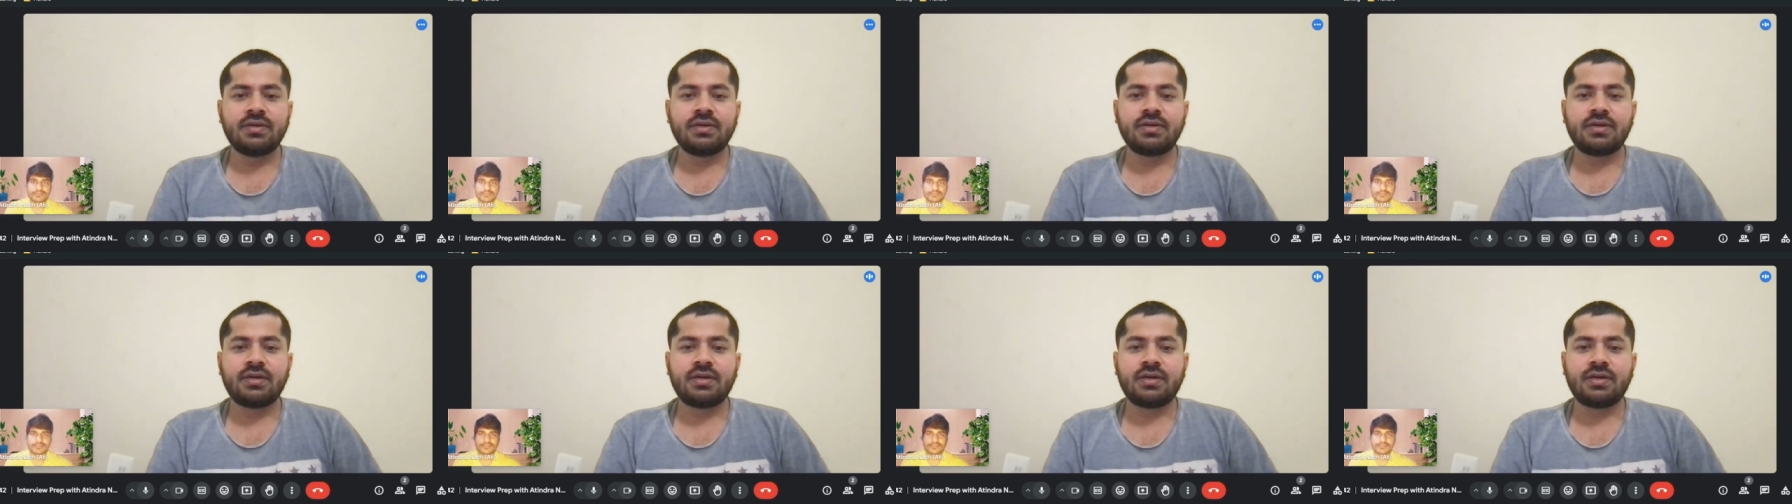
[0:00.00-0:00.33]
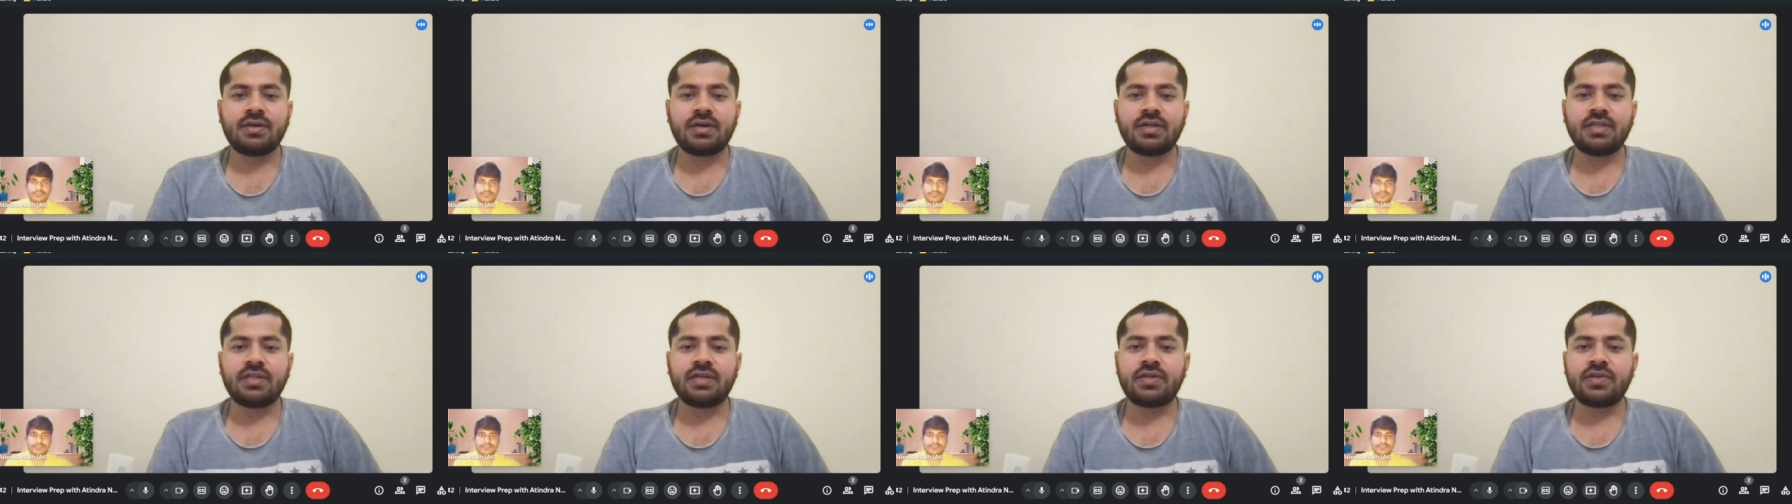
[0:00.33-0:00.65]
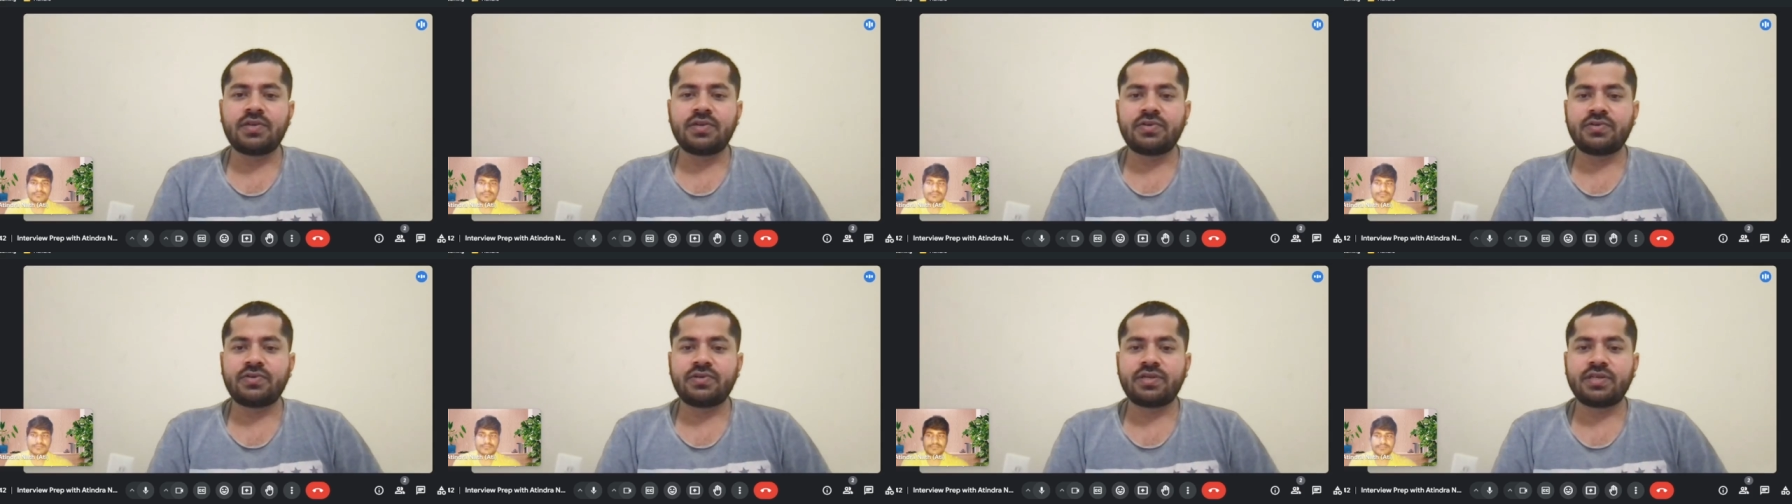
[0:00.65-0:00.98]
uh, other
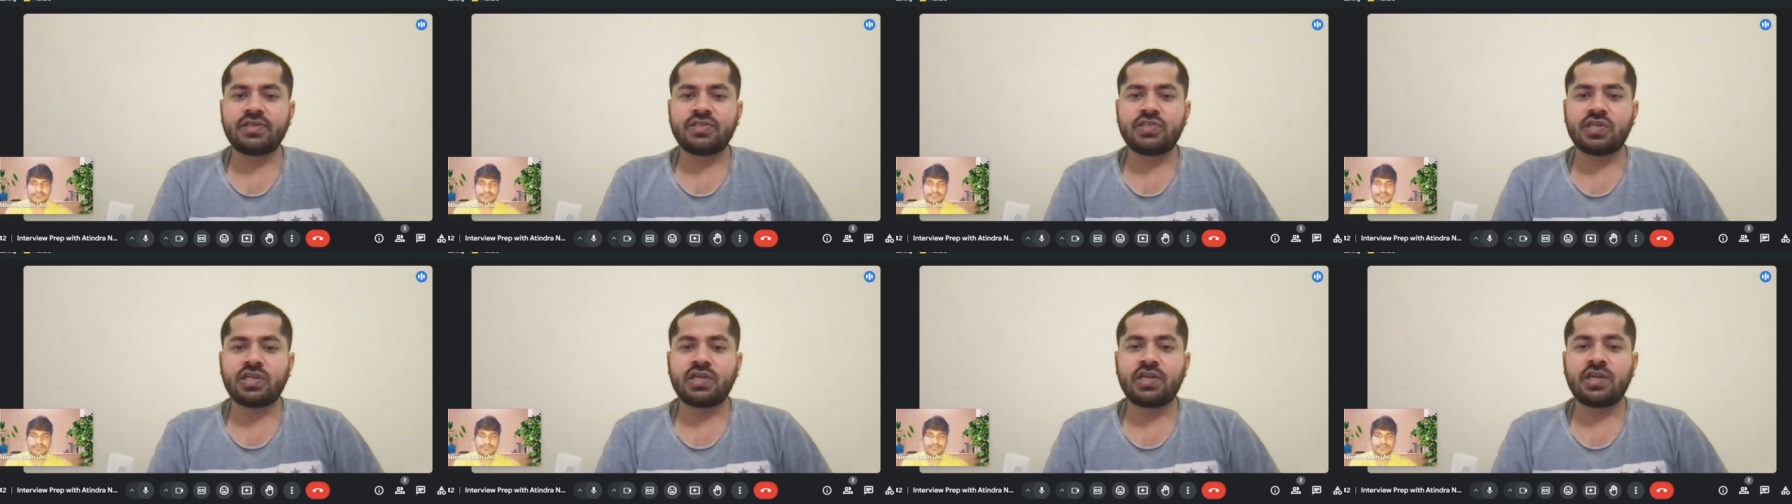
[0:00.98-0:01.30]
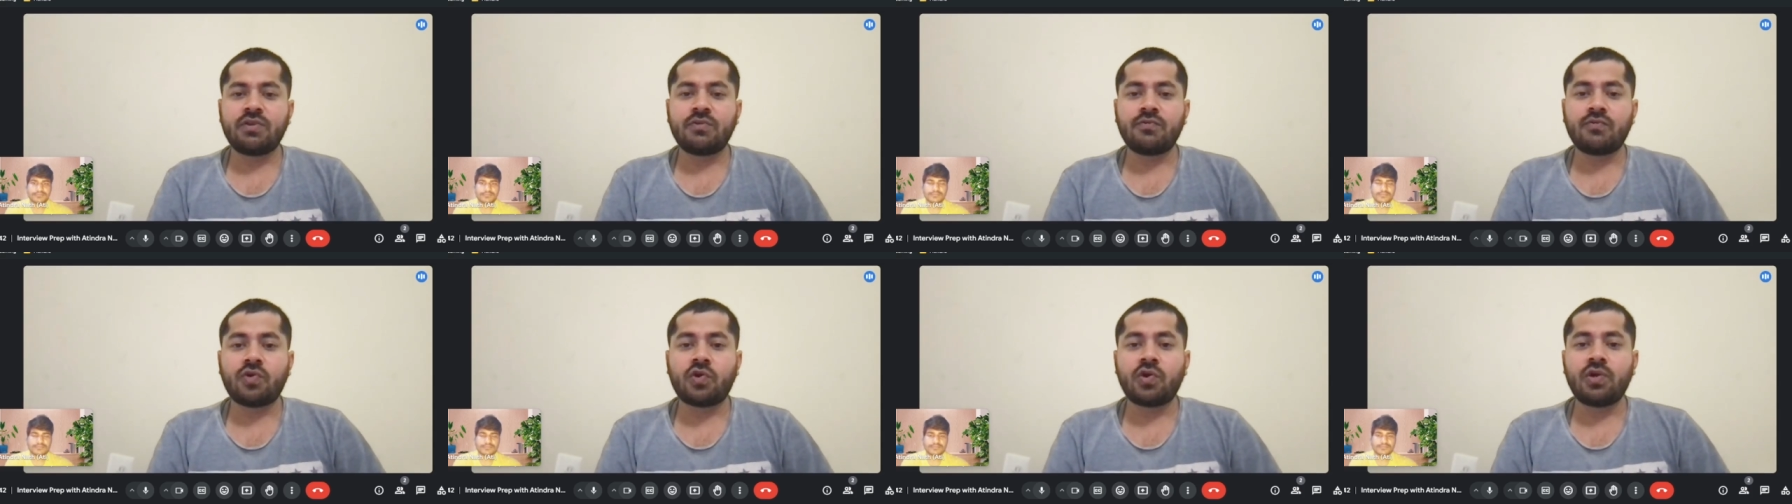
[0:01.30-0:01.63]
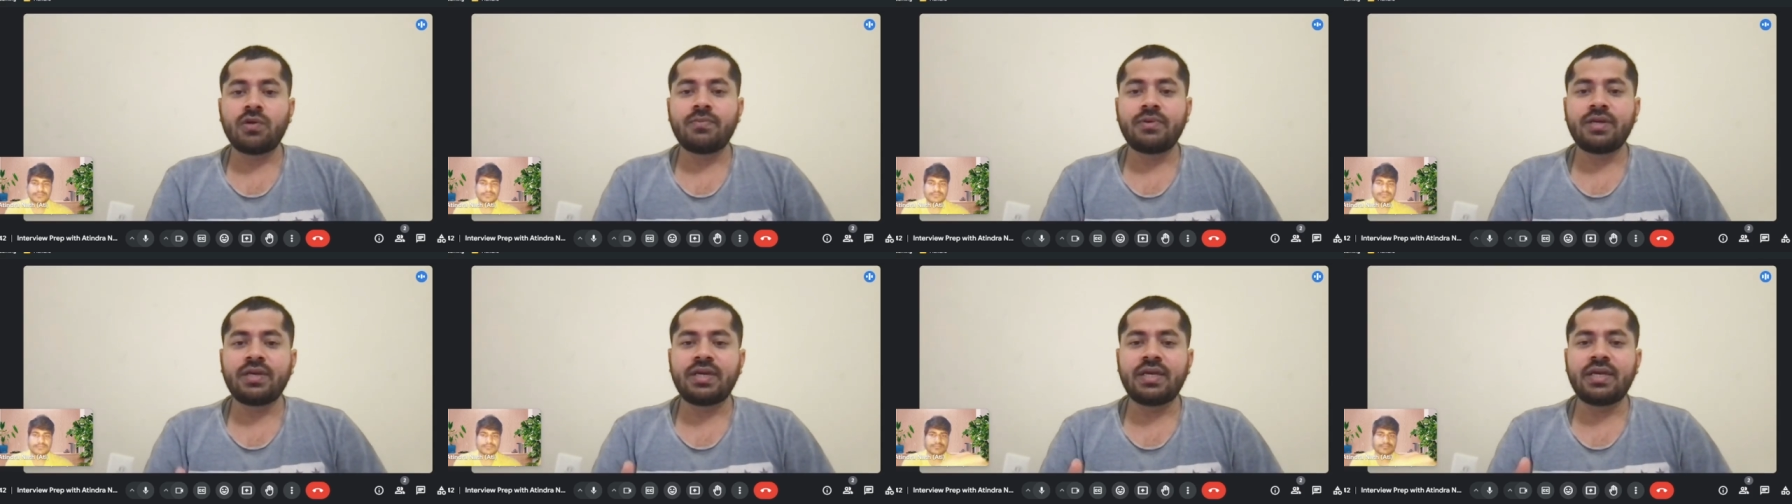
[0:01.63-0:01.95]
annotation
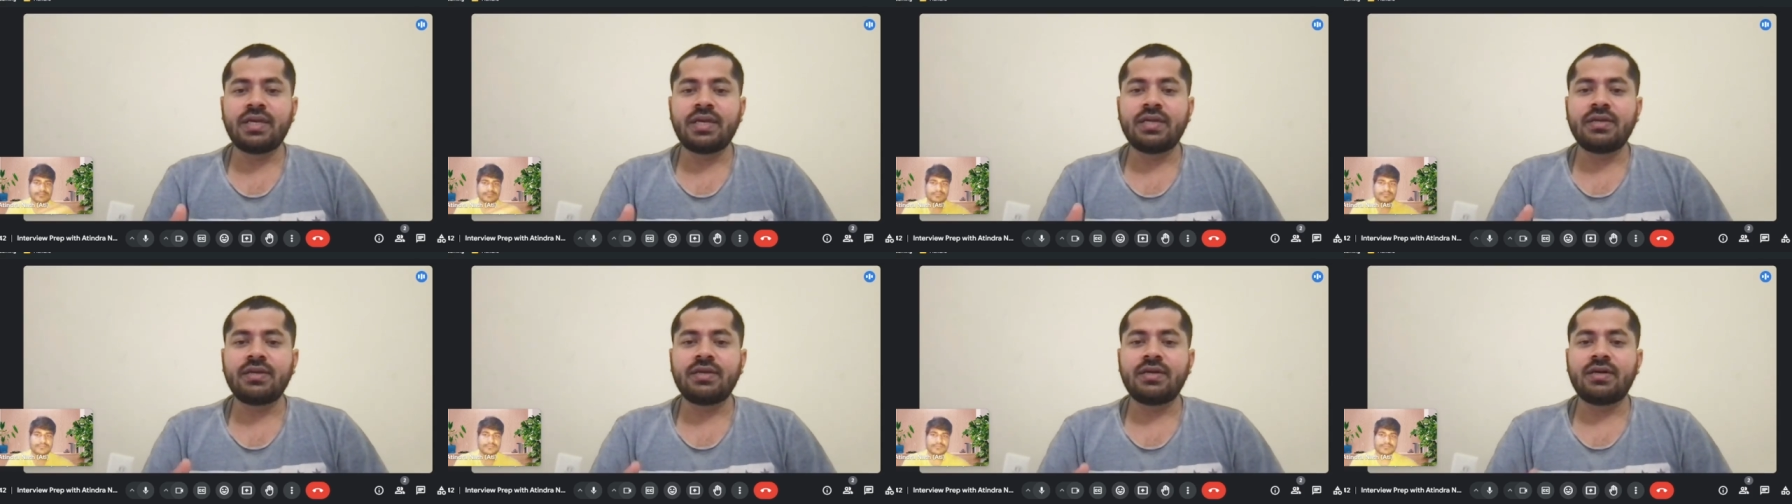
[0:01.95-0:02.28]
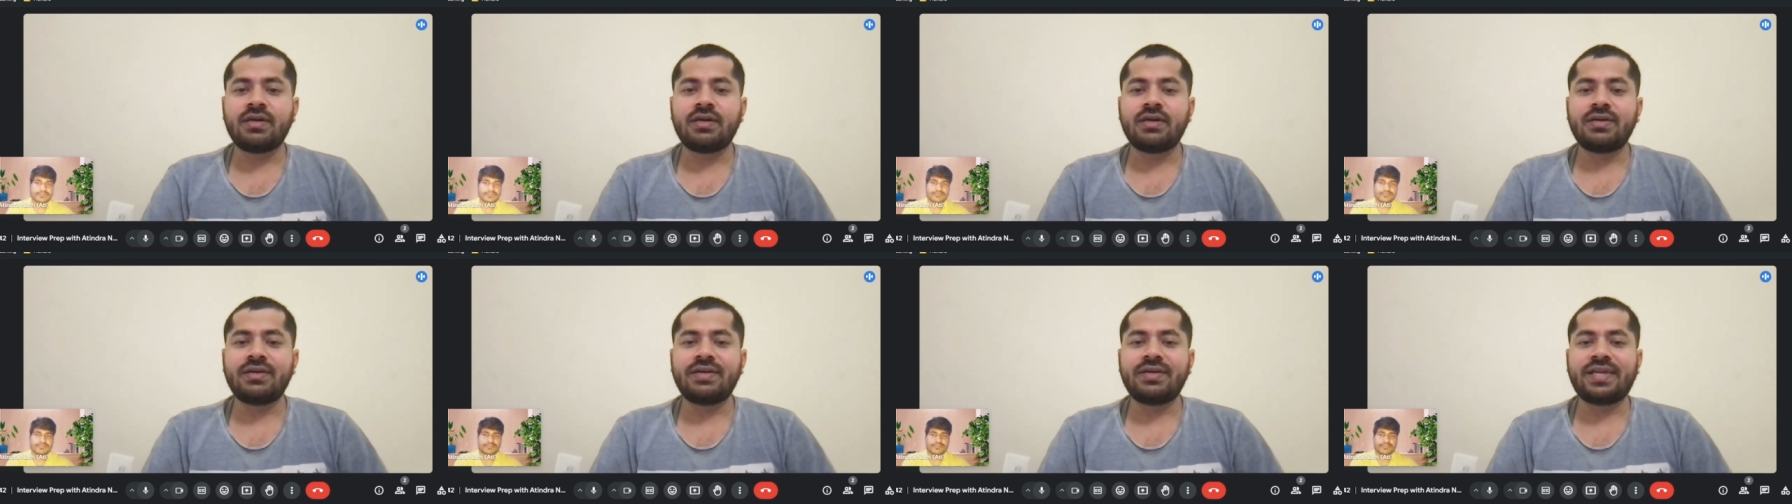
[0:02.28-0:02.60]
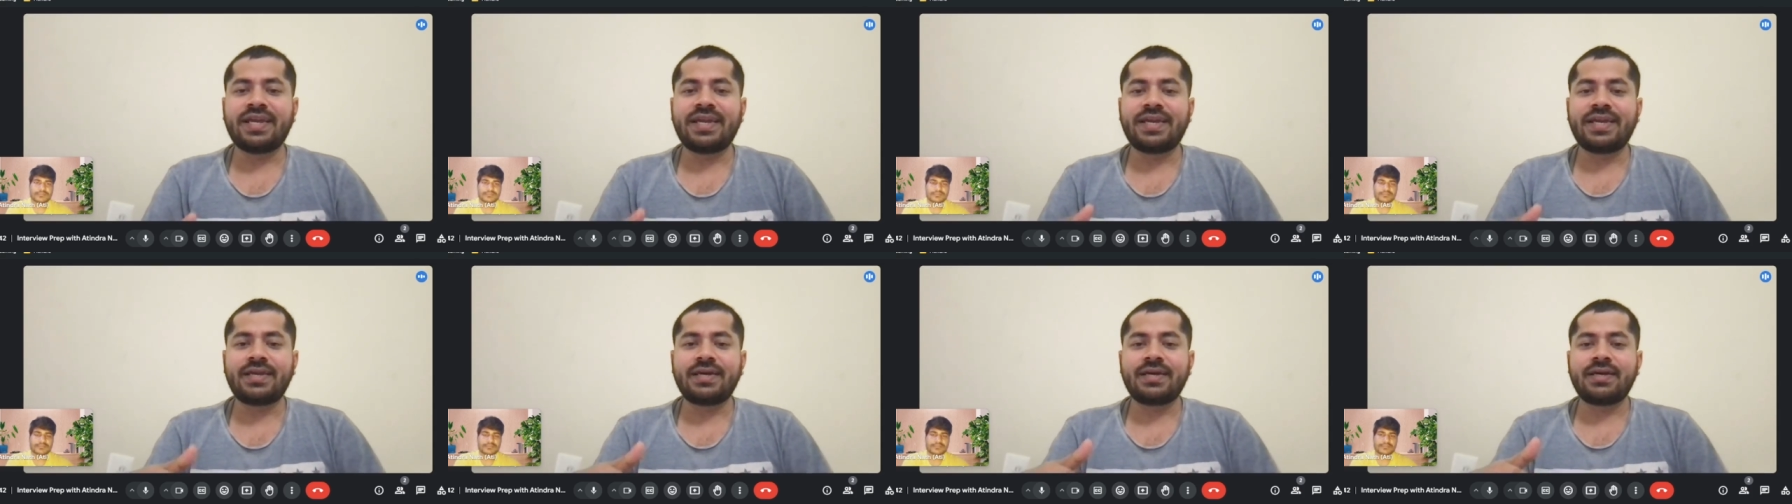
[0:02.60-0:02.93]
involved in uh,
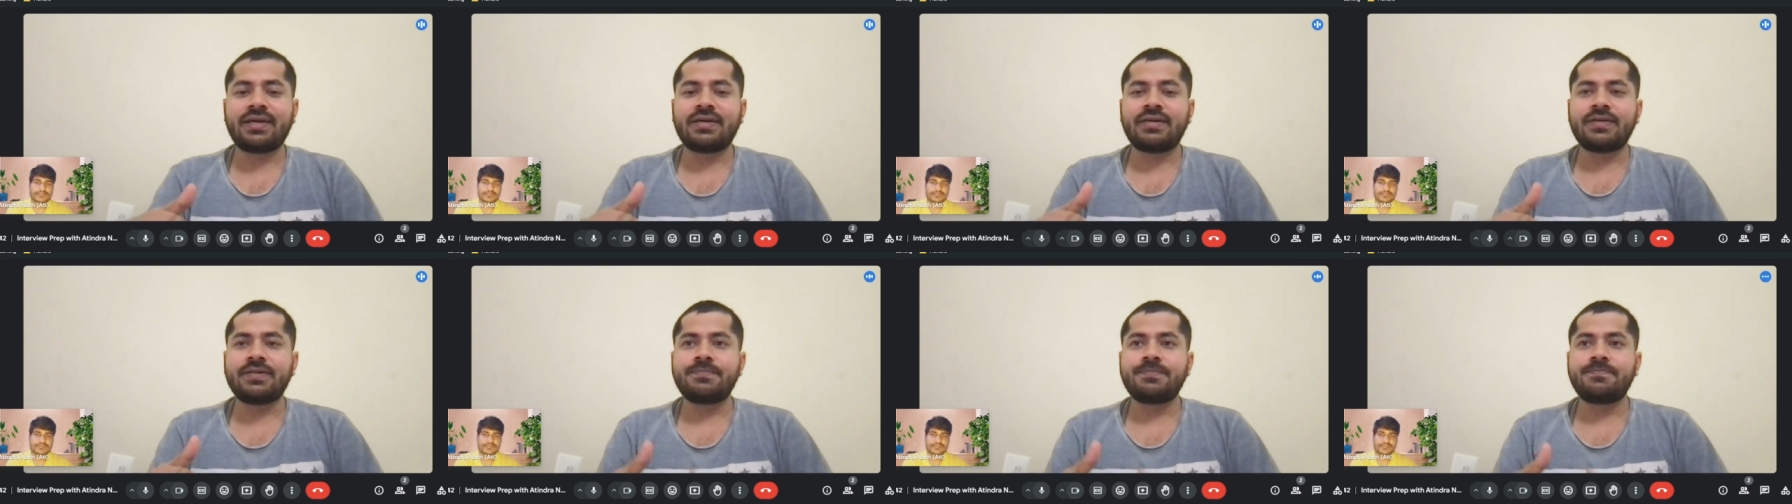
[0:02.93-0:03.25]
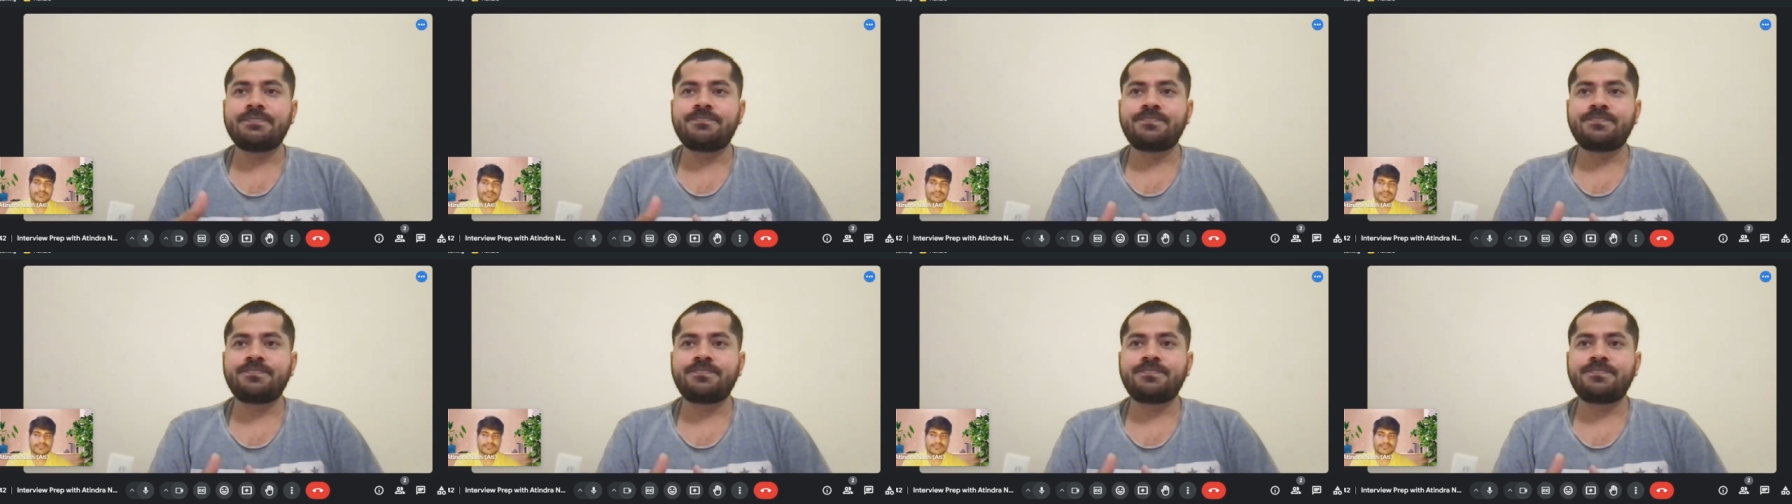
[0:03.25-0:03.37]
data,